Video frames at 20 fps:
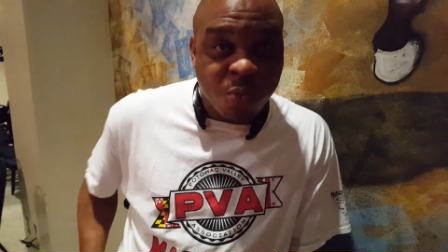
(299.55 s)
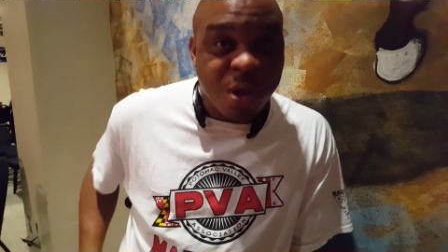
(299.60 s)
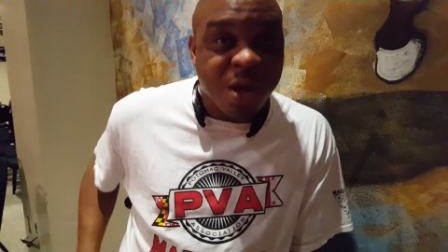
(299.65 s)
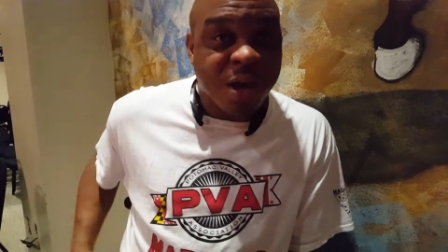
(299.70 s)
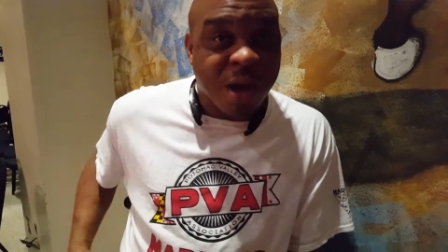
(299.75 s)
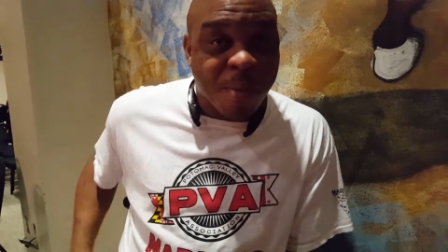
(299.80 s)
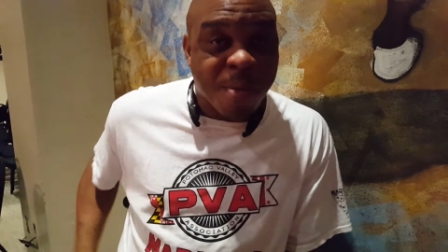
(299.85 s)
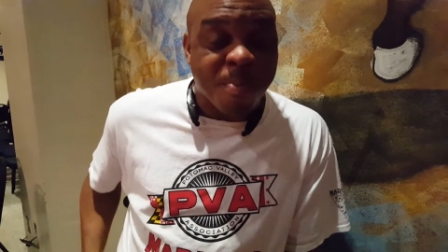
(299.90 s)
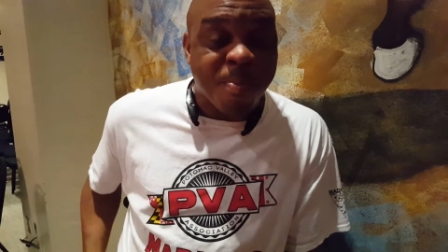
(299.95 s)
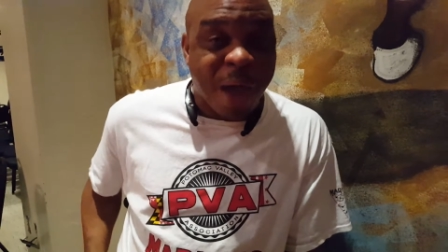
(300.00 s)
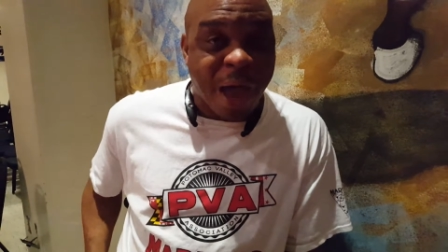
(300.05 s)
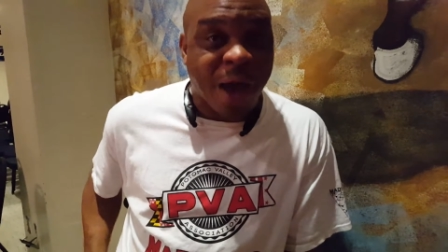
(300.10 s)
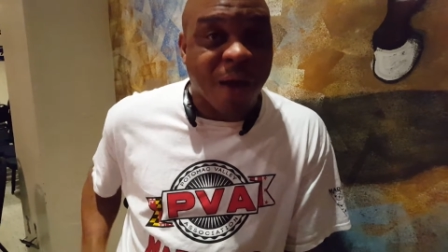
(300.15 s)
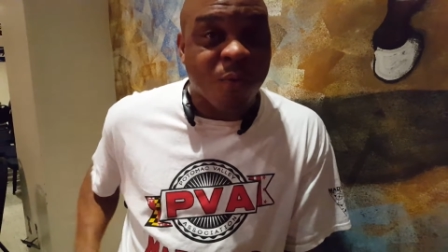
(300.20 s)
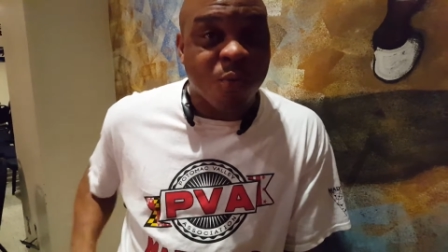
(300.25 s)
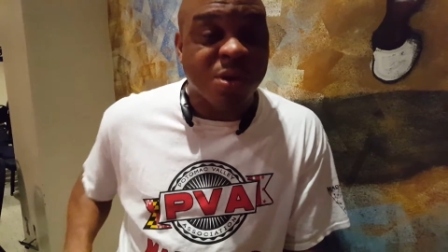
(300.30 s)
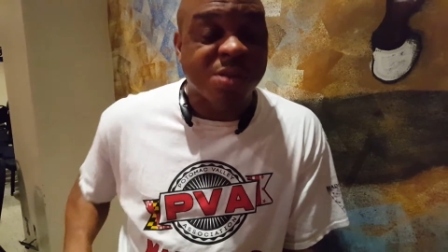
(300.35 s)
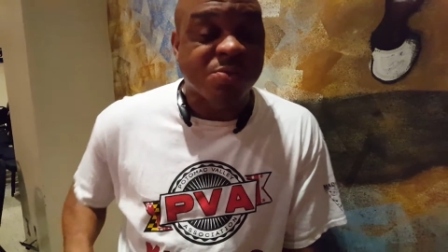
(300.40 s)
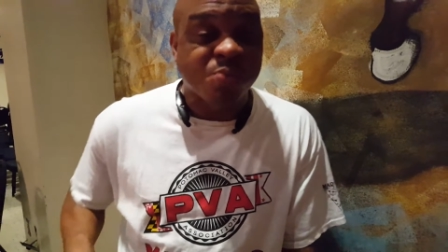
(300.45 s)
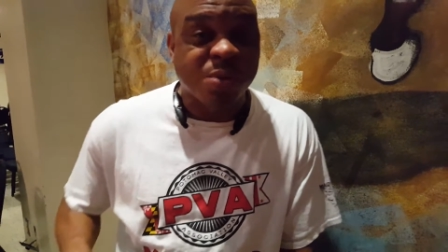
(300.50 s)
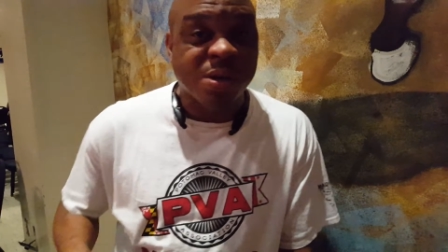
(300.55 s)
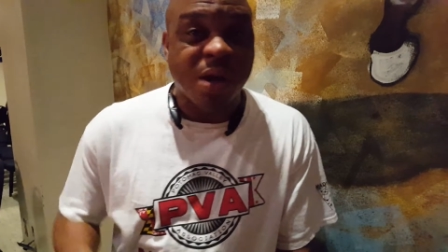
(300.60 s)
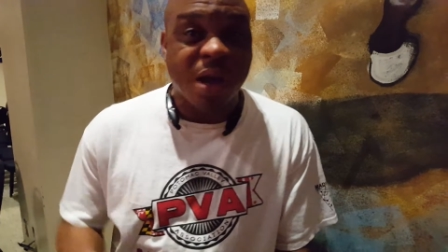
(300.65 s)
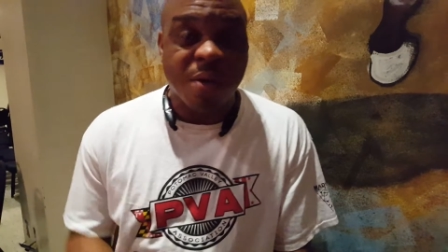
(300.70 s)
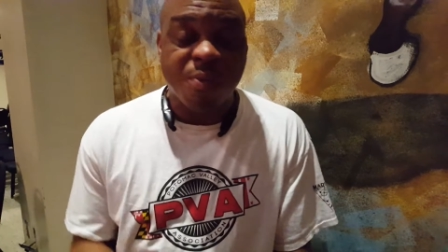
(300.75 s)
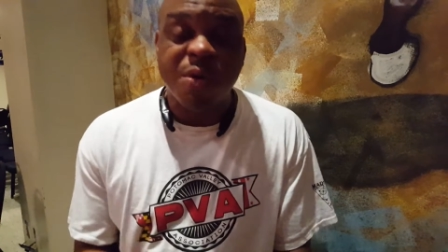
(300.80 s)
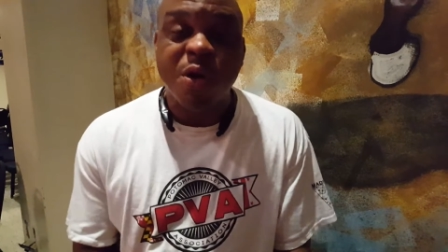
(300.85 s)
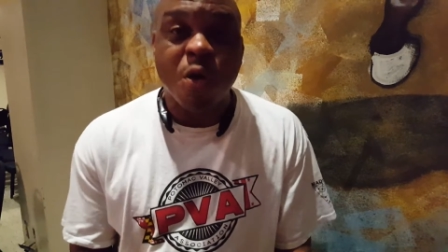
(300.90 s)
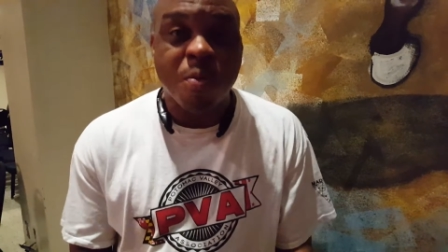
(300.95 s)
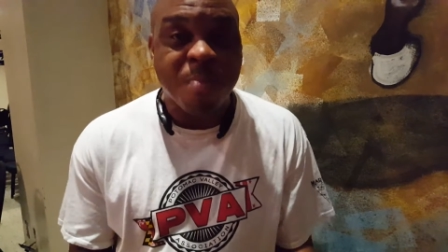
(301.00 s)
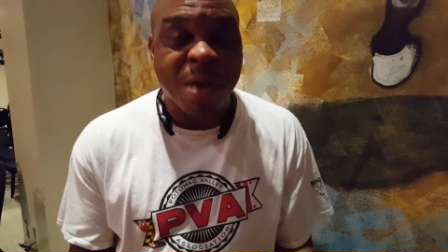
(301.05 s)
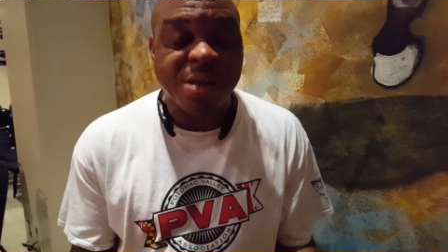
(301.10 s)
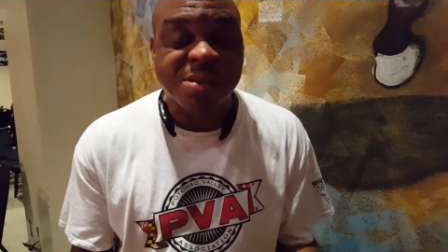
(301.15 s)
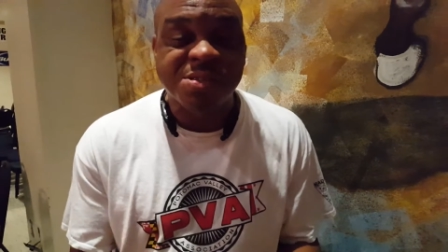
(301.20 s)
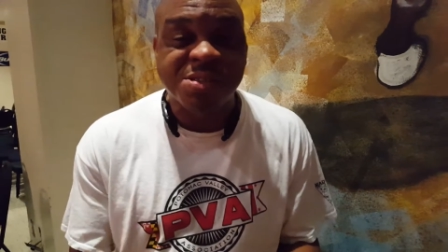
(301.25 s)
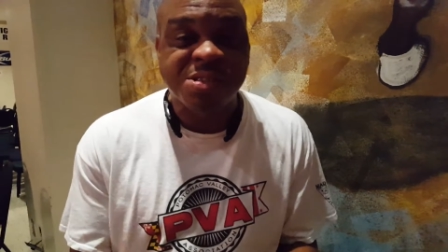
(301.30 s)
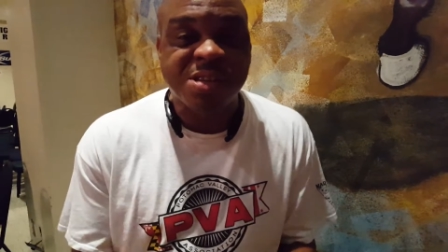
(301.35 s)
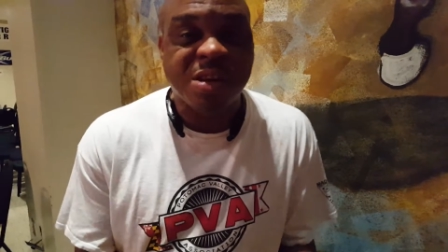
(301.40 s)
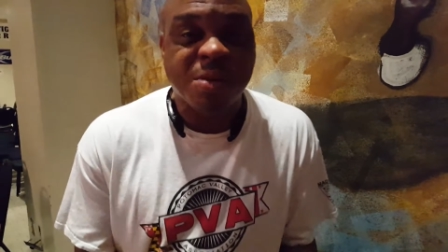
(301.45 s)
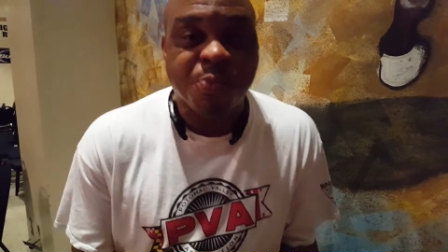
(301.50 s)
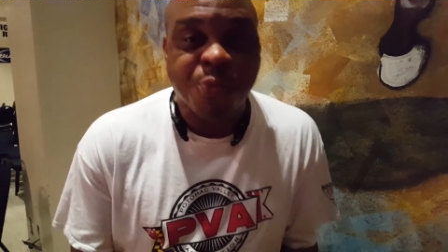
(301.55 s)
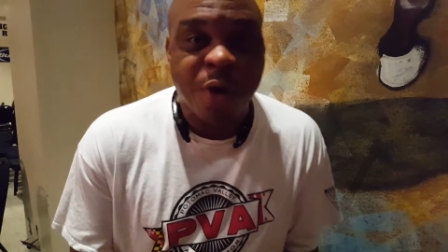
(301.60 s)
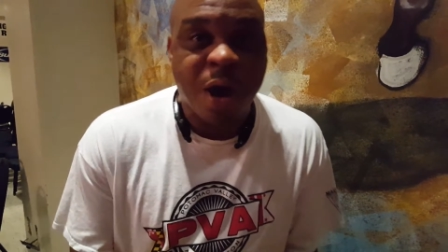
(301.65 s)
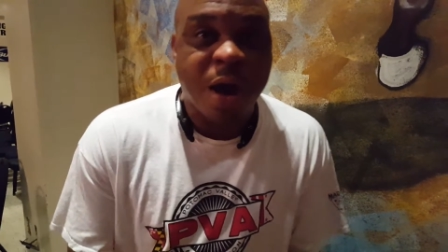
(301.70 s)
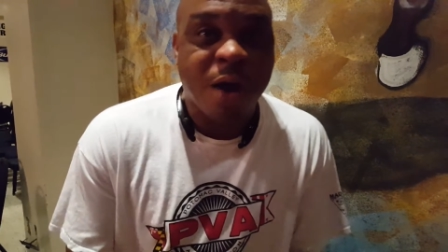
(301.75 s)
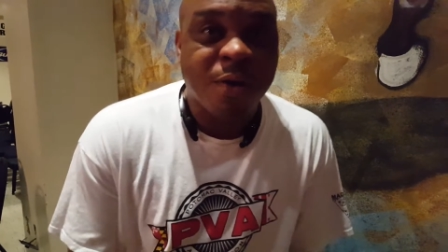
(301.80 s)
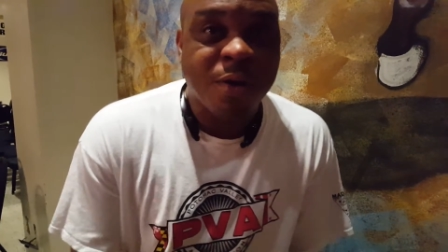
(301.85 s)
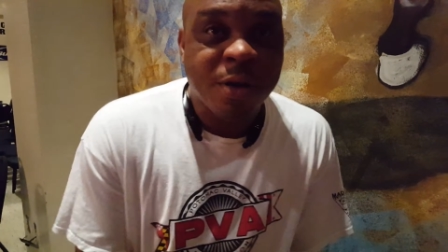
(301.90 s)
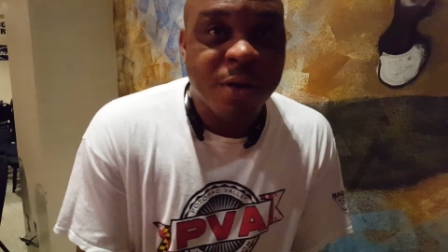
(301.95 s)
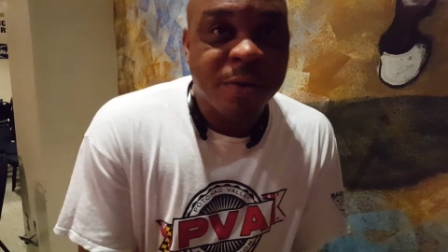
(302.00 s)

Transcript: We coming back with, with, and we gonna make the city proud.